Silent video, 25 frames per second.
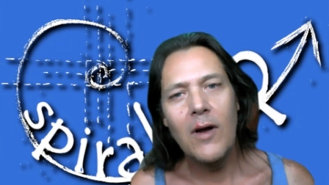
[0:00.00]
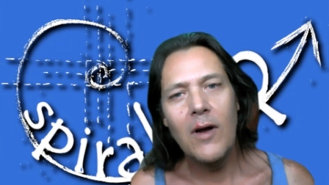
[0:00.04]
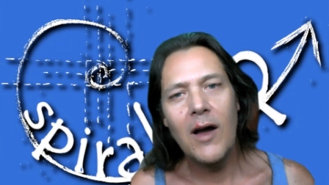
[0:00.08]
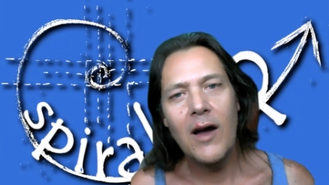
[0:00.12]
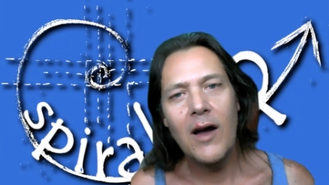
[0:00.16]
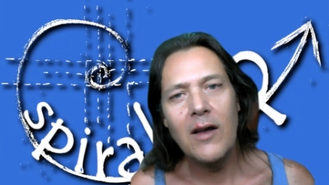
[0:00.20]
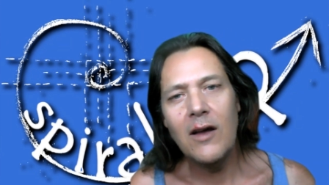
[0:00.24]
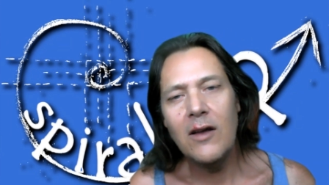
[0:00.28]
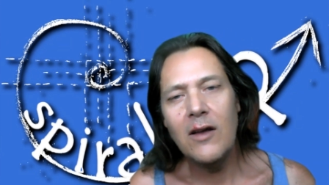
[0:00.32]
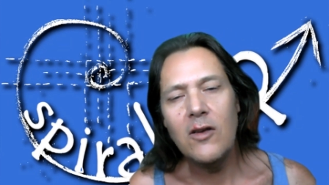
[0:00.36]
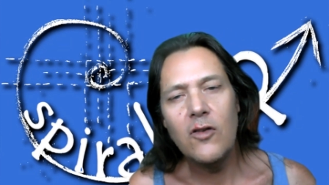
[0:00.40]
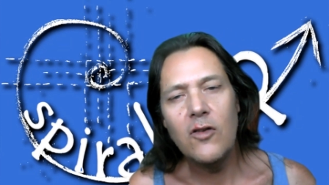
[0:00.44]

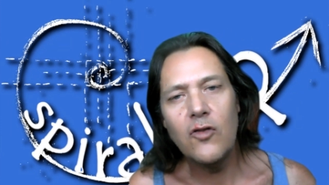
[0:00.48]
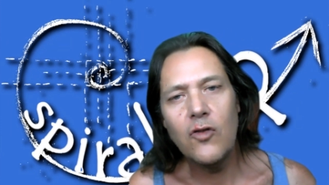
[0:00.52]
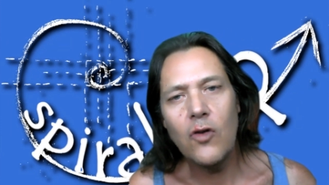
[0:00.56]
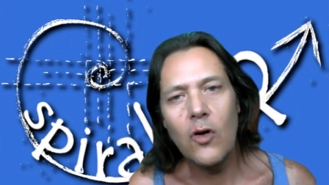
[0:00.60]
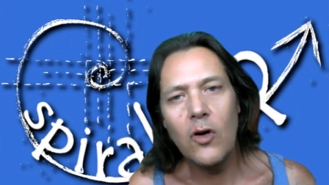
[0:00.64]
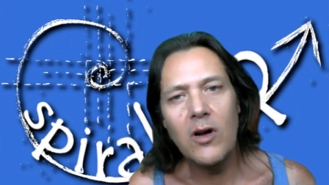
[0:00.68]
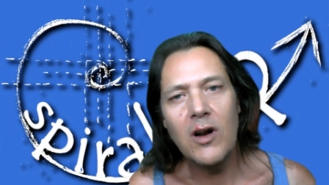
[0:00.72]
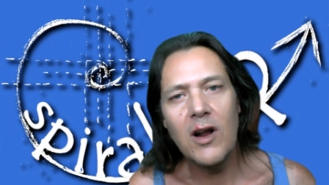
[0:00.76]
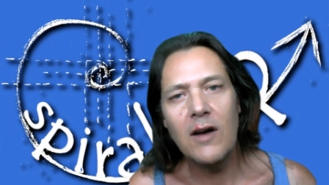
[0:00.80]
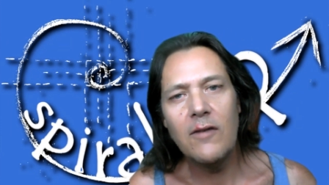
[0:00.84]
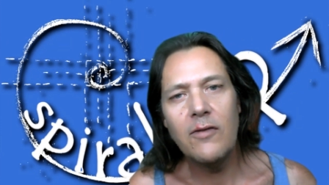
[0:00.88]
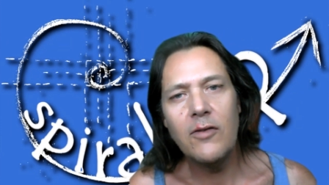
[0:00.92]
are you
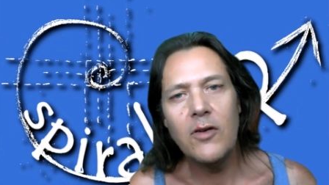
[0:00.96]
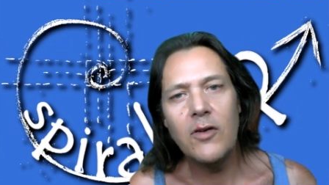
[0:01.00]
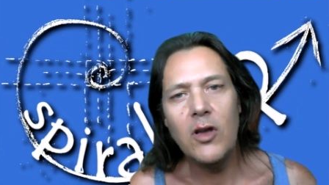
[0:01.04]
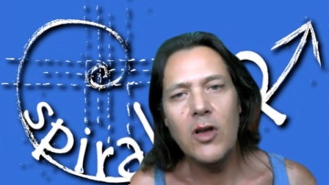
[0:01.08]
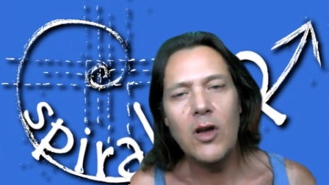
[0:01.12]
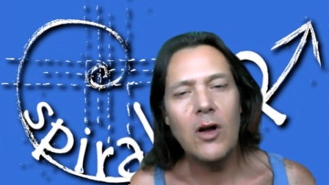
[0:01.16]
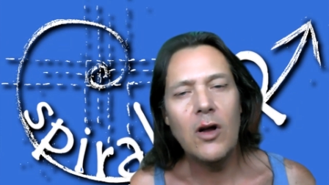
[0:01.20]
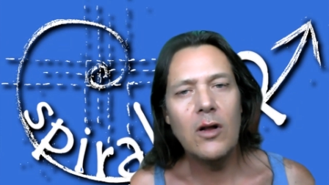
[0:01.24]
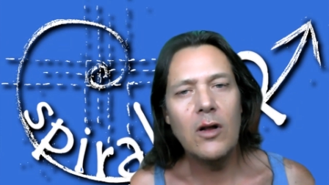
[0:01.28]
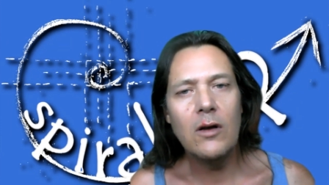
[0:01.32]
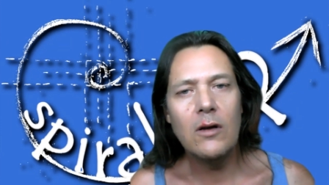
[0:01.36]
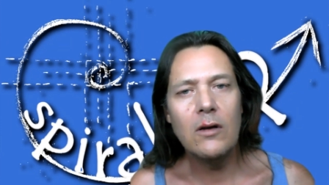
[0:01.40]
strong enough? Are you
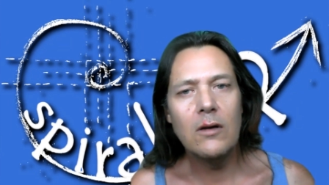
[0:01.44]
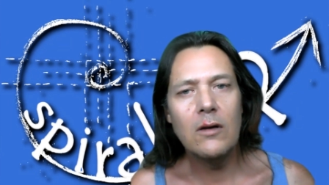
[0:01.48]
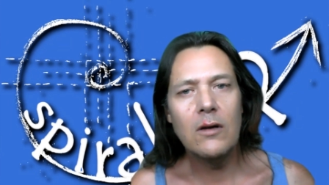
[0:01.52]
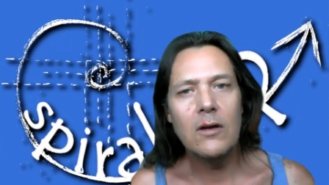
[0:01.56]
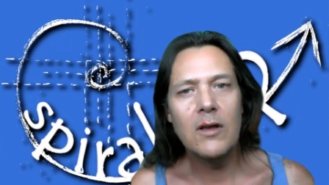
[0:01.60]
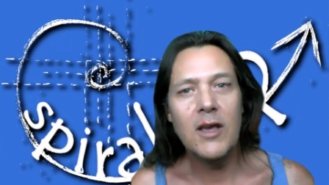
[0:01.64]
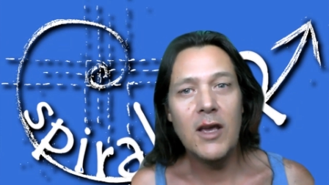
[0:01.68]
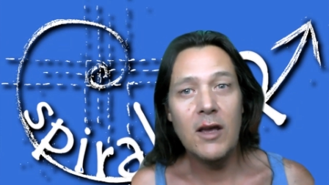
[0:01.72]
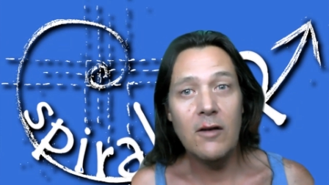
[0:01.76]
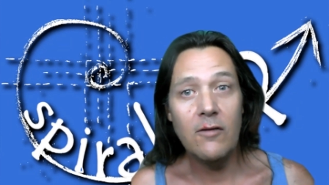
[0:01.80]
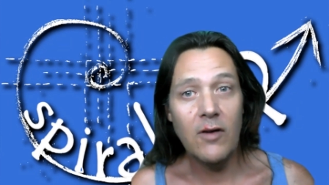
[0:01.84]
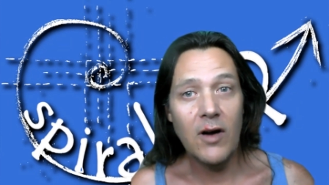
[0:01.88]
going to
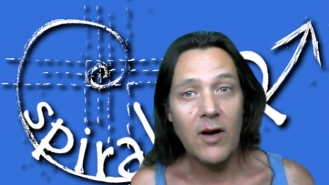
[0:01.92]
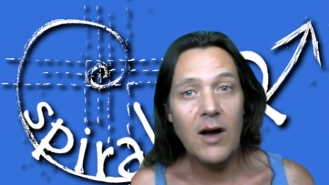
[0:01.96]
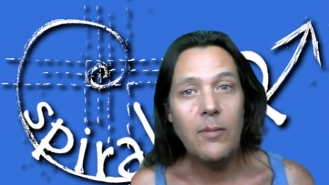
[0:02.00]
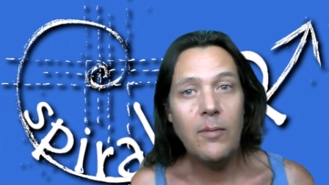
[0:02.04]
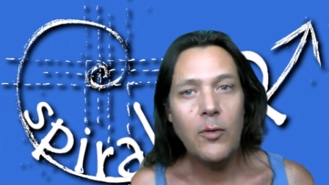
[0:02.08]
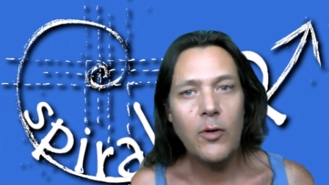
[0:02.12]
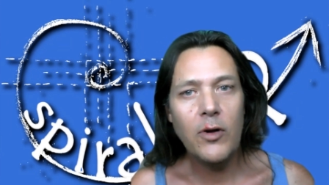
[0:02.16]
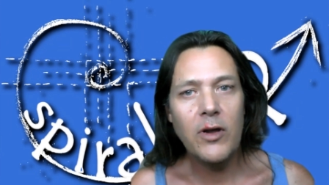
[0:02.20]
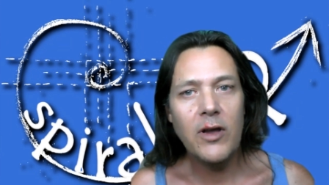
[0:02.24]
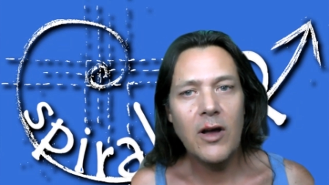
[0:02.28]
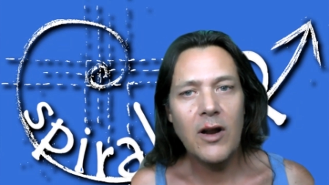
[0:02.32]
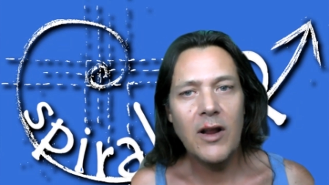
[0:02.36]
give
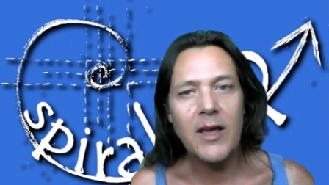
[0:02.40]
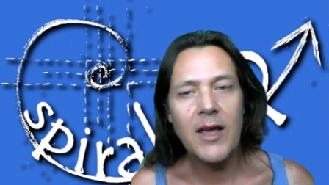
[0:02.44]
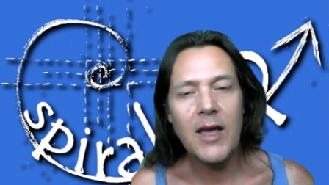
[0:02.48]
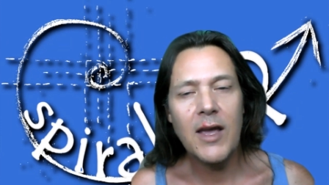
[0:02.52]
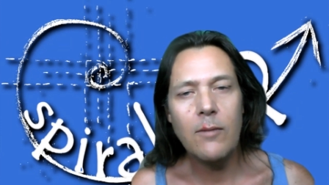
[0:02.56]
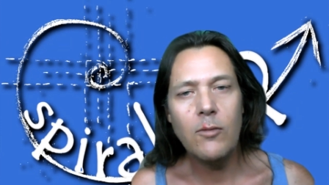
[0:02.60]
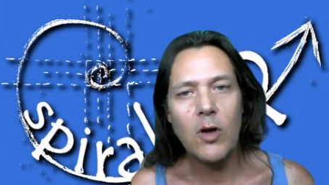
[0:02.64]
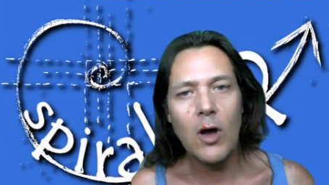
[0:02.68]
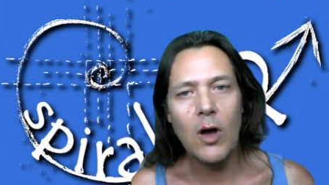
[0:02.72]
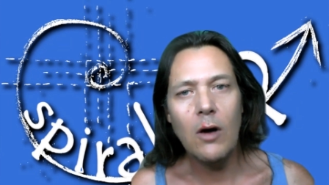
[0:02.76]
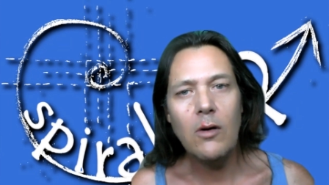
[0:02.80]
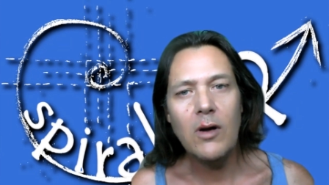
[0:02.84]
up, or are you going to
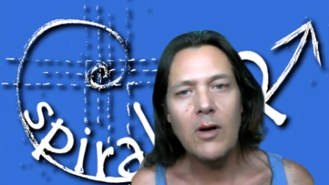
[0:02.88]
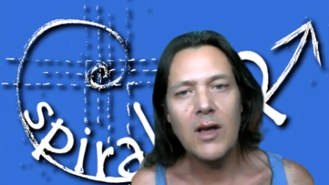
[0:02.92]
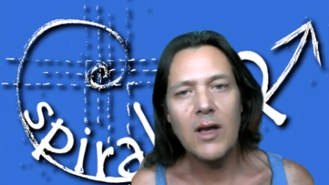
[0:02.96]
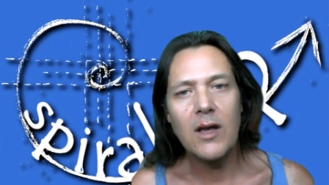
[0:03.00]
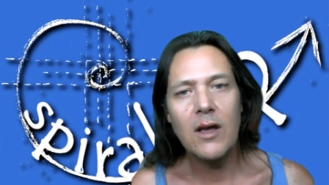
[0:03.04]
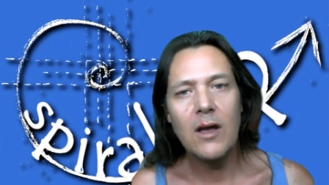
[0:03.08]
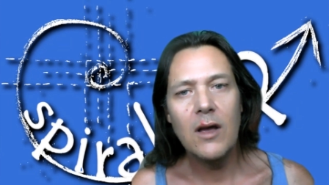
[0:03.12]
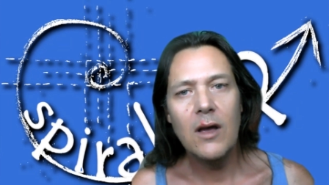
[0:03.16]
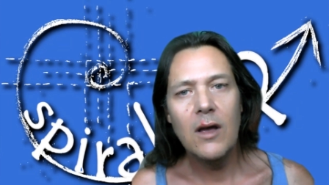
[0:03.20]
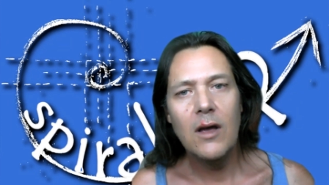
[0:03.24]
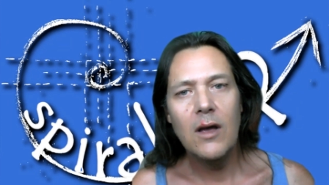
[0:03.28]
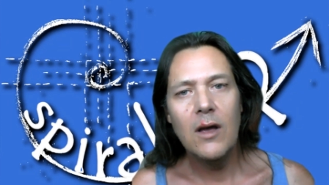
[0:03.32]
keep going?